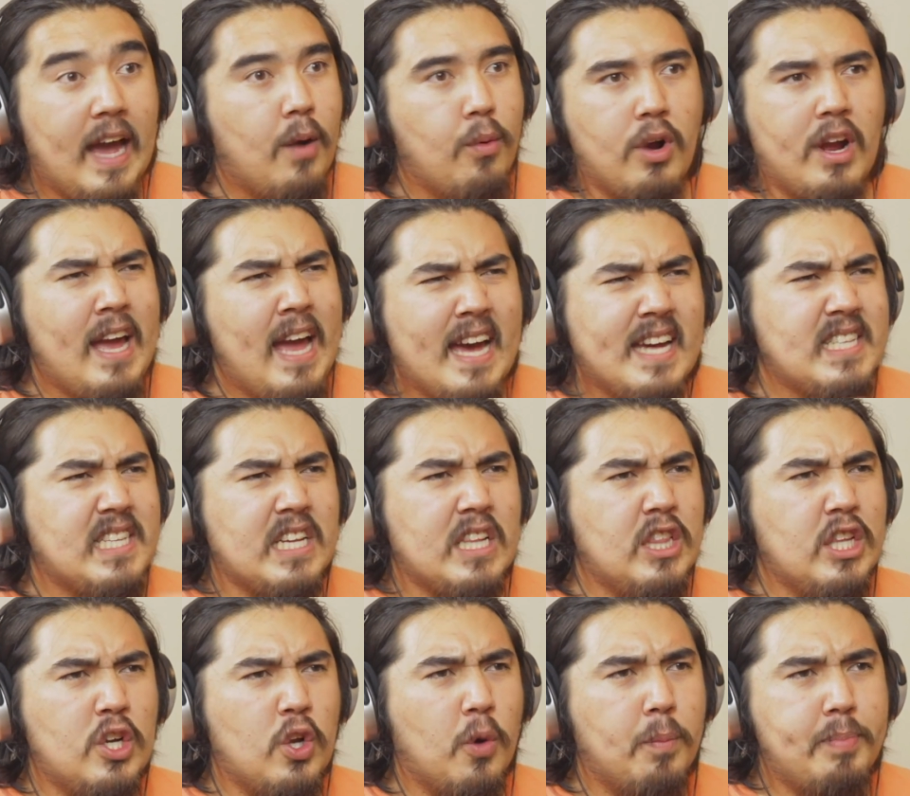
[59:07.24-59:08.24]
where it has like
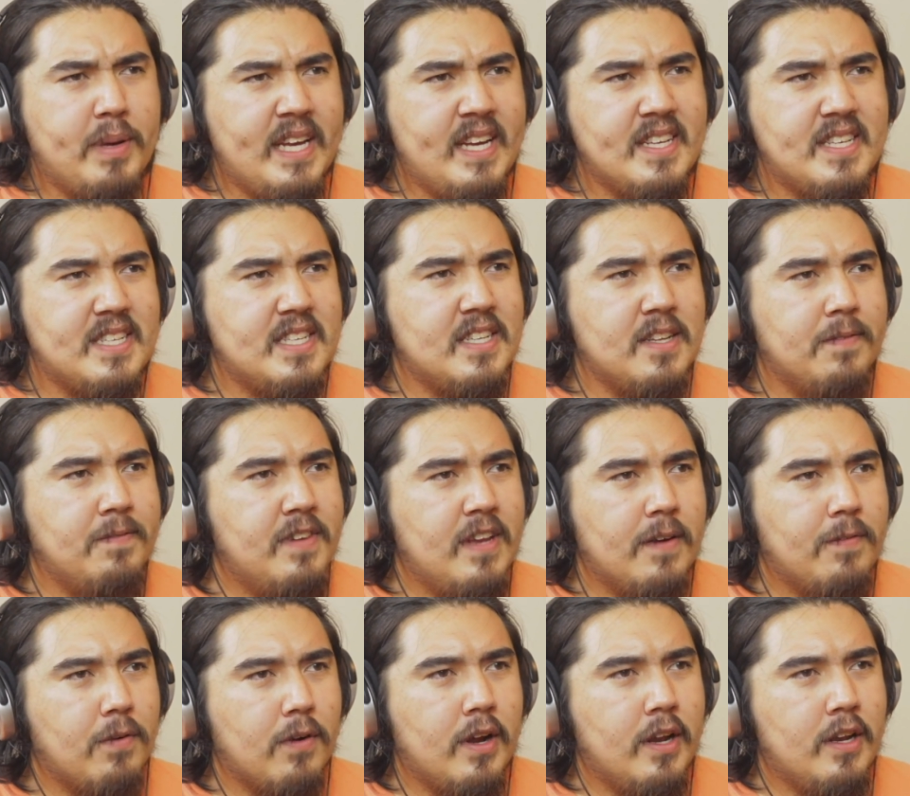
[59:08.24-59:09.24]
little pieces of
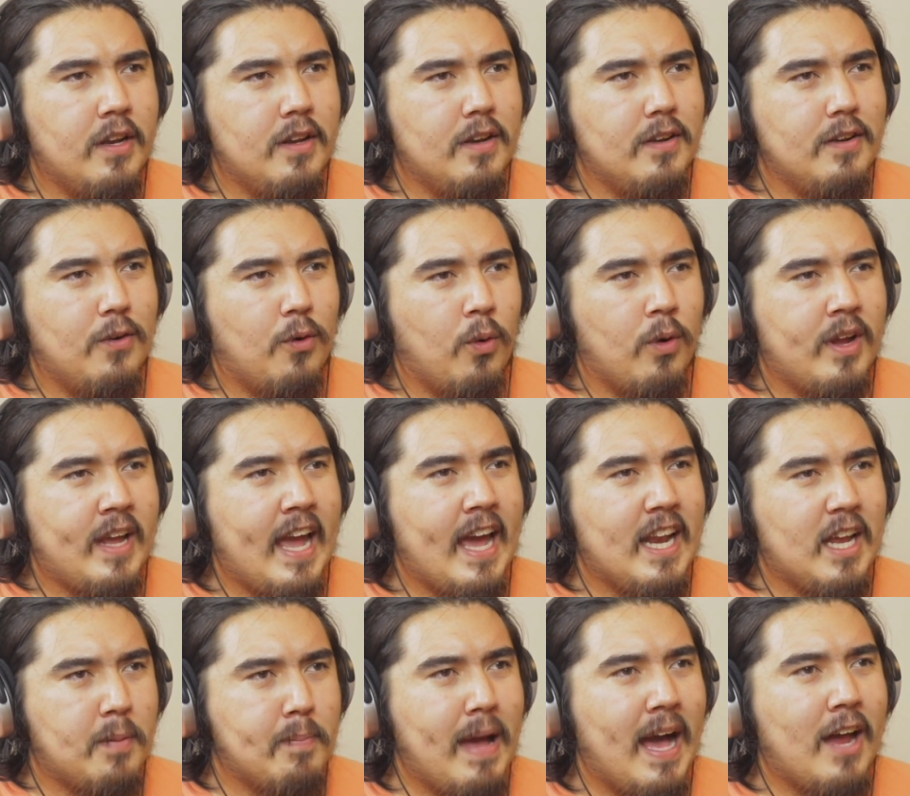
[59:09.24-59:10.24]
different
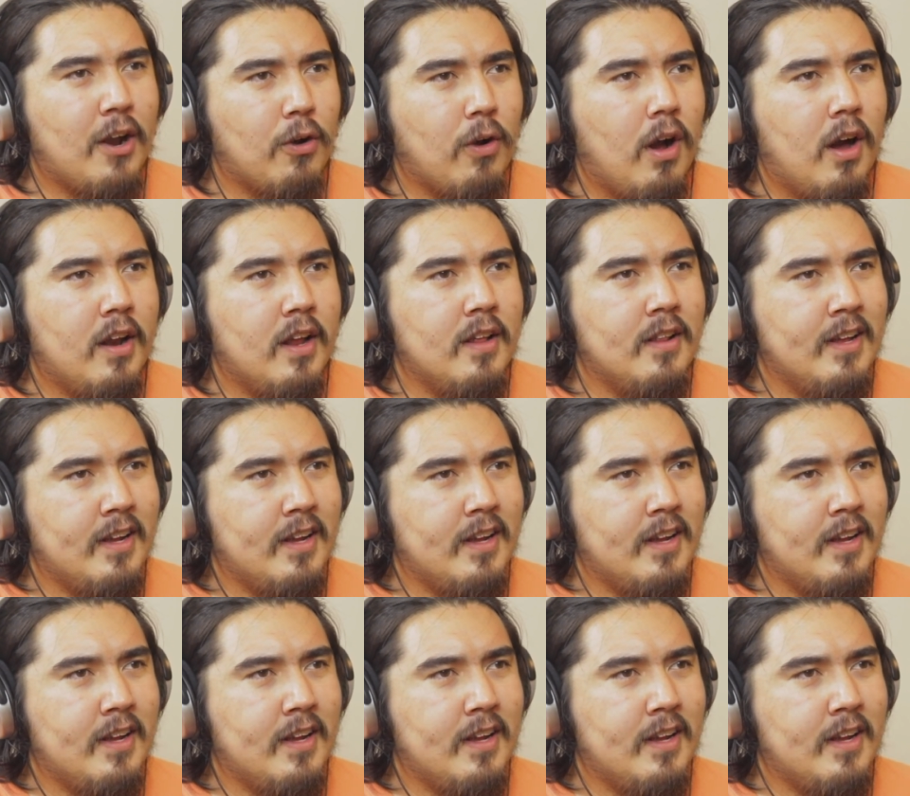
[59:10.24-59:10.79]
organic matter on it.